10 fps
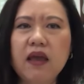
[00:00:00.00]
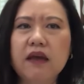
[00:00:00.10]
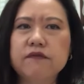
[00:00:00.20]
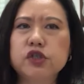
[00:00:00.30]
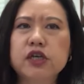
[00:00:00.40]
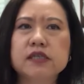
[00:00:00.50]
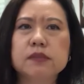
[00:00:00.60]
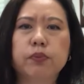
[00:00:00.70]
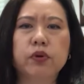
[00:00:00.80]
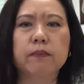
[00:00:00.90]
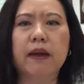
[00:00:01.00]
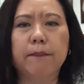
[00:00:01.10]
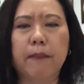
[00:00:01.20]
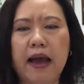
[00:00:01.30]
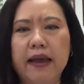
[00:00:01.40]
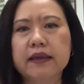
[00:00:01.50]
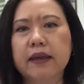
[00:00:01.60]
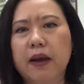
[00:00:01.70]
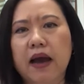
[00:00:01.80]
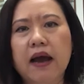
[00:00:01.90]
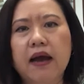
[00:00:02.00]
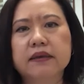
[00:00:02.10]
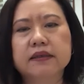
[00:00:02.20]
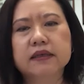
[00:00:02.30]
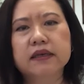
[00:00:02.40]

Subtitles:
I've just put my mind and my heart